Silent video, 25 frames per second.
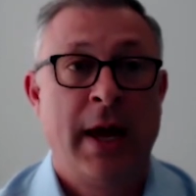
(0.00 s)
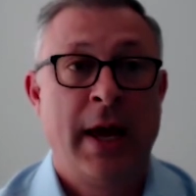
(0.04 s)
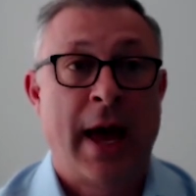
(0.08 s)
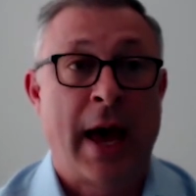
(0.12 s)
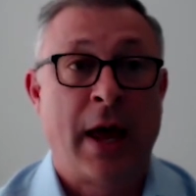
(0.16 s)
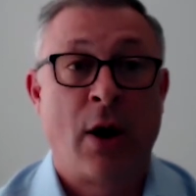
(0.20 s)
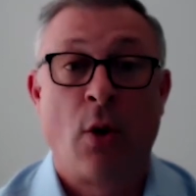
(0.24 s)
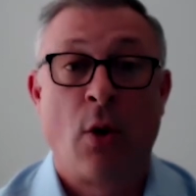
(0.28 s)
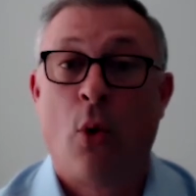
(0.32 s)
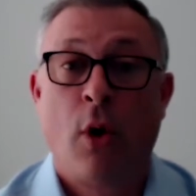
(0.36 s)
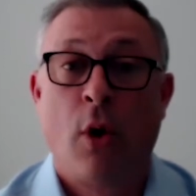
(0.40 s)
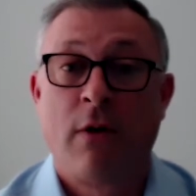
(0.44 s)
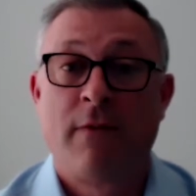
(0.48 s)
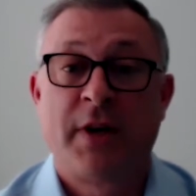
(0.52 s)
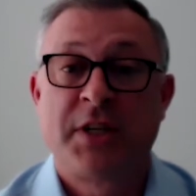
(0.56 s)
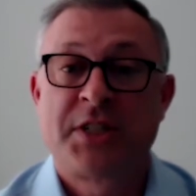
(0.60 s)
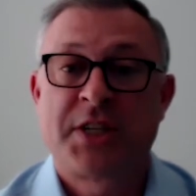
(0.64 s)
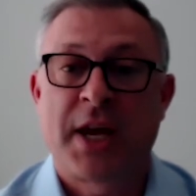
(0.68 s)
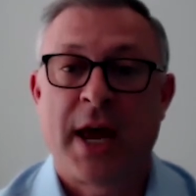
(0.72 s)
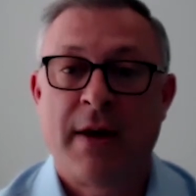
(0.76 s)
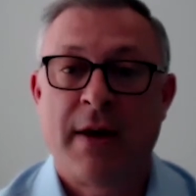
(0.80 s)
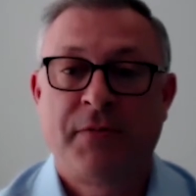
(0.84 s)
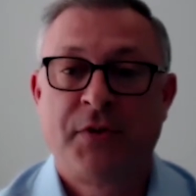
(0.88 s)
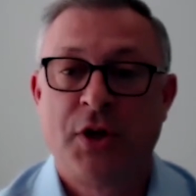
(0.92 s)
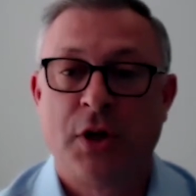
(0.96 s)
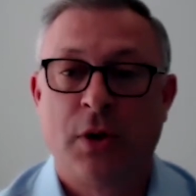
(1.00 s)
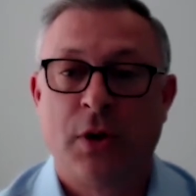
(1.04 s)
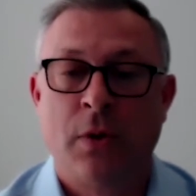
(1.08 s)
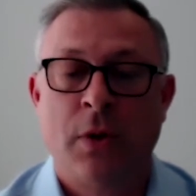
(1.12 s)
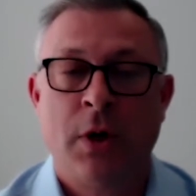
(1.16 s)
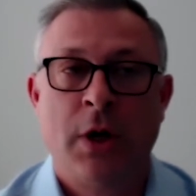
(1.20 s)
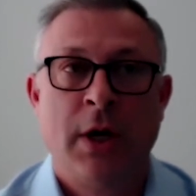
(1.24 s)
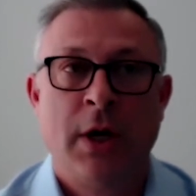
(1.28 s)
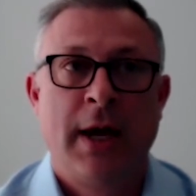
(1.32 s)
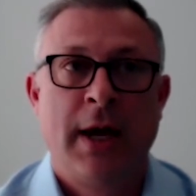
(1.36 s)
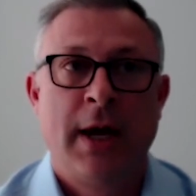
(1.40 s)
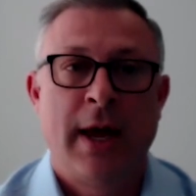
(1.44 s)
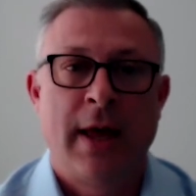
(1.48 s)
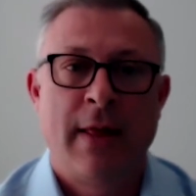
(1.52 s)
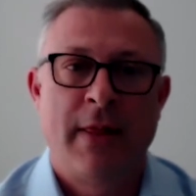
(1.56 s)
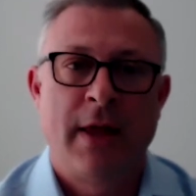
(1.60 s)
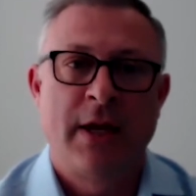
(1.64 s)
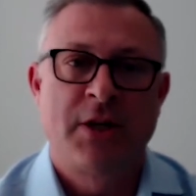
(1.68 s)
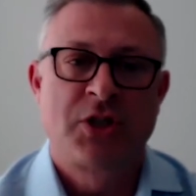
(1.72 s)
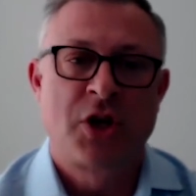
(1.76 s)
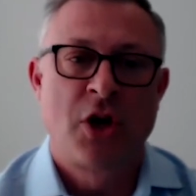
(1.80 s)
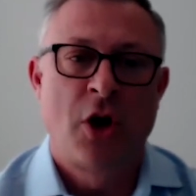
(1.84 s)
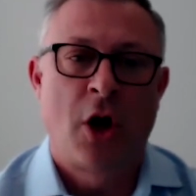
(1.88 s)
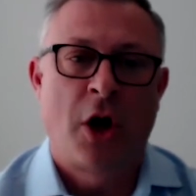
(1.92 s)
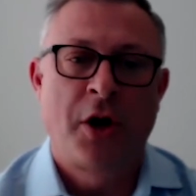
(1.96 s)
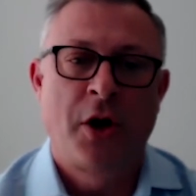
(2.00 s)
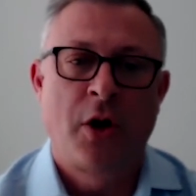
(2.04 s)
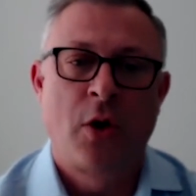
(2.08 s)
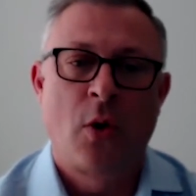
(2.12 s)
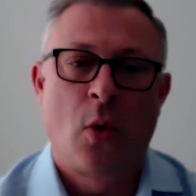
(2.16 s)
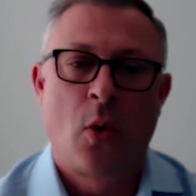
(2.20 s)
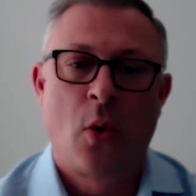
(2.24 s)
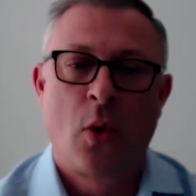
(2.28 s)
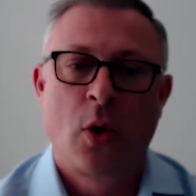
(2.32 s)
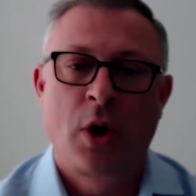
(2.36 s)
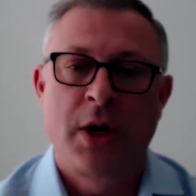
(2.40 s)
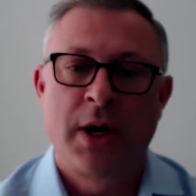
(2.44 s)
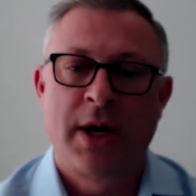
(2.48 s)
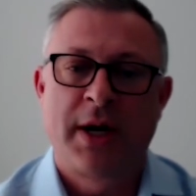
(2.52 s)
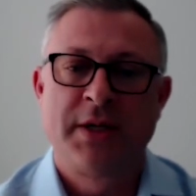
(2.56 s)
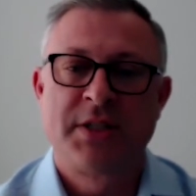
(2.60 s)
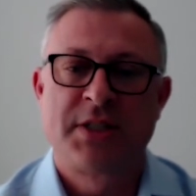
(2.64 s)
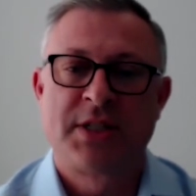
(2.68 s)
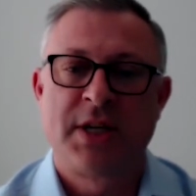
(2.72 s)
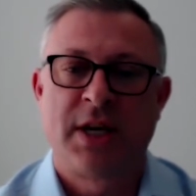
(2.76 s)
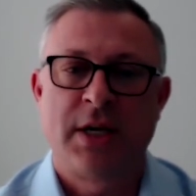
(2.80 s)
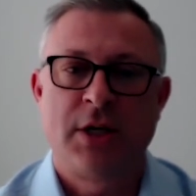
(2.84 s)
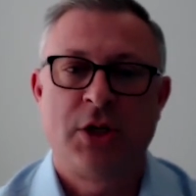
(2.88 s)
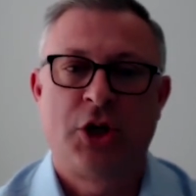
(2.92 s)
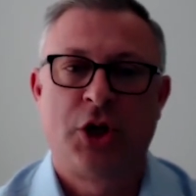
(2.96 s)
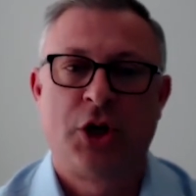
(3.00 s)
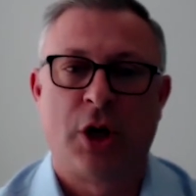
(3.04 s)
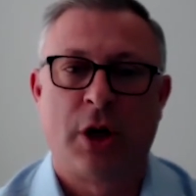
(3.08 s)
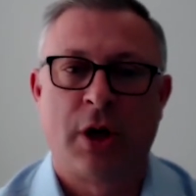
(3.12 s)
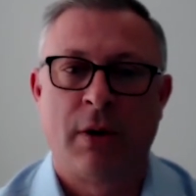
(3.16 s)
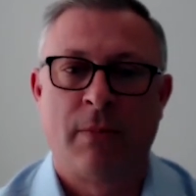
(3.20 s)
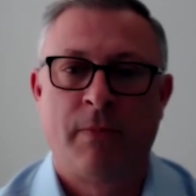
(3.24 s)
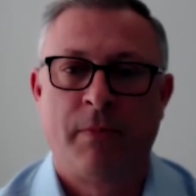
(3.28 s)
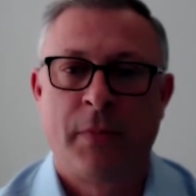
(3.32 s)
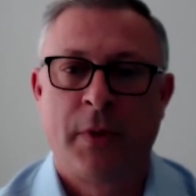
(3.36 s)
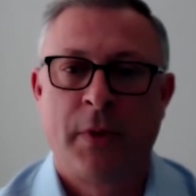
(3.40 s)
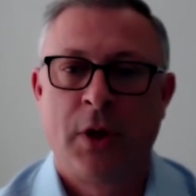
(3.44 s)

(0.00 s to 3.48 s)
and all of us have to there's not an organization.